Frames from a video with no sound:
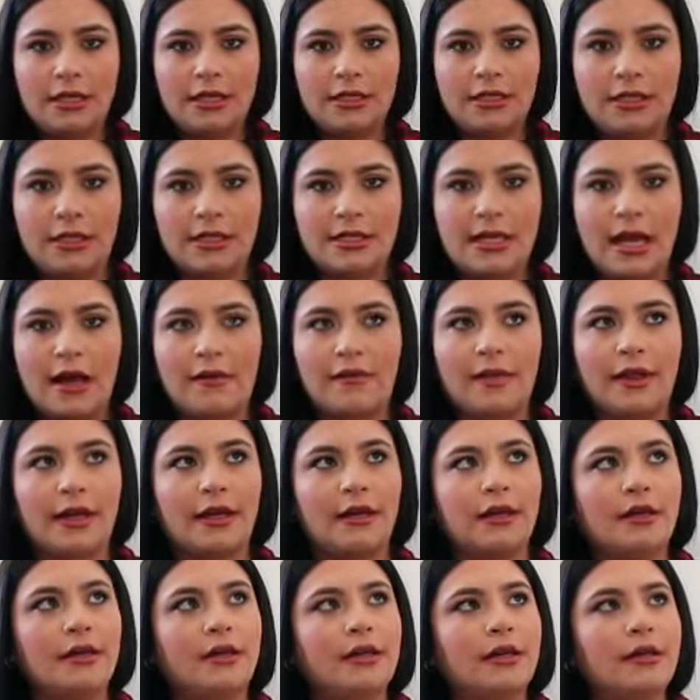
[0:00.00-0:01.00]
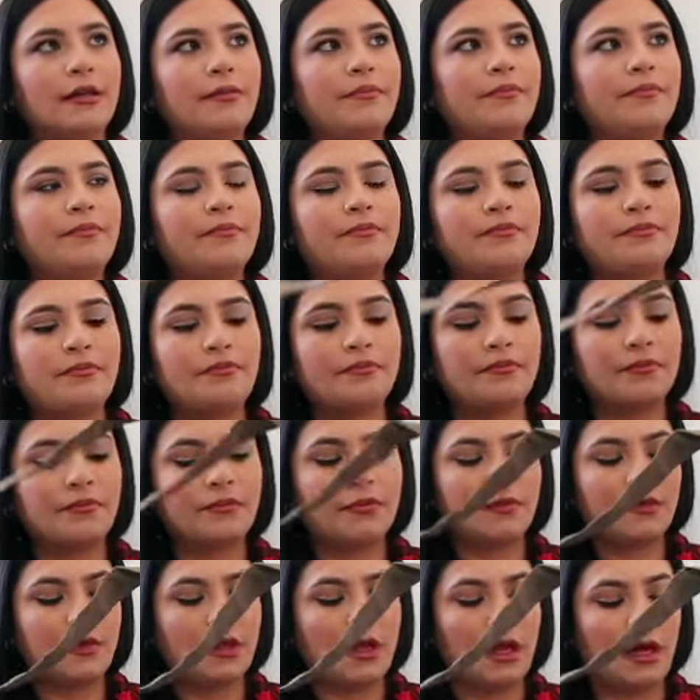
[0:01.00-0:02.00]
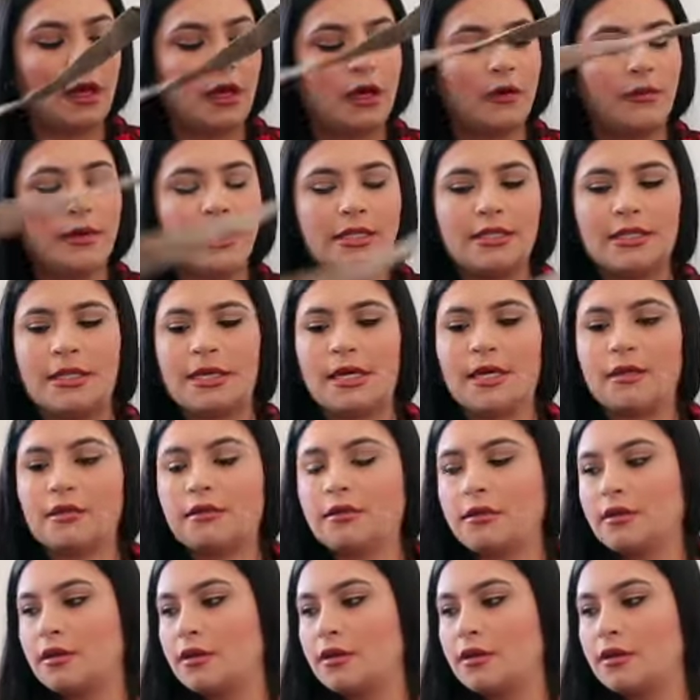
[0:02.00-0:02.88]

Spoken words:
Does have like a, what is it?